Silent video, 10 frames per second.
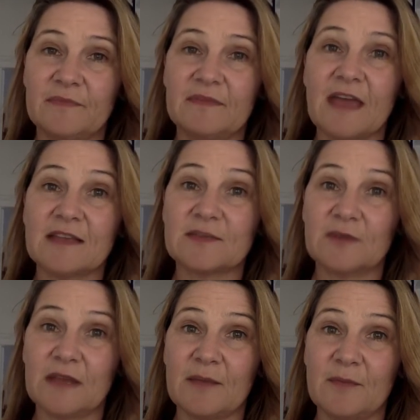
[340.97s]
That's
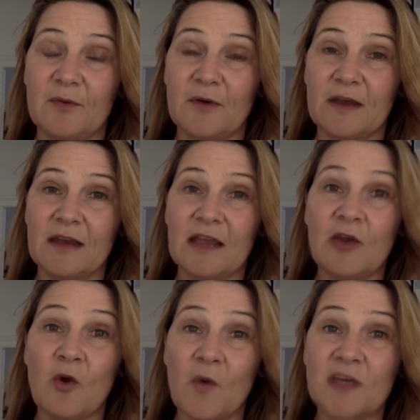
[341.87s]
really important. It
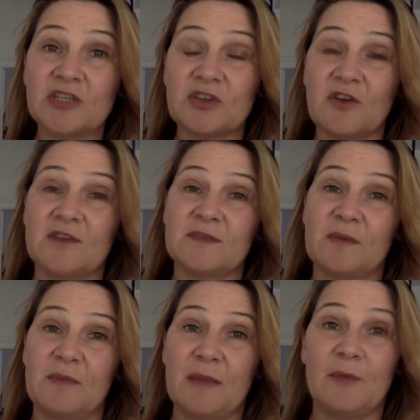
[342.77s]
always shows
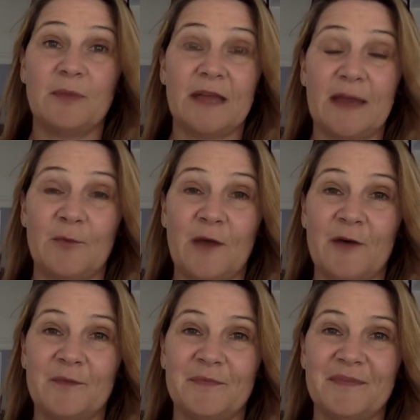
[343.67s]
when people plan well.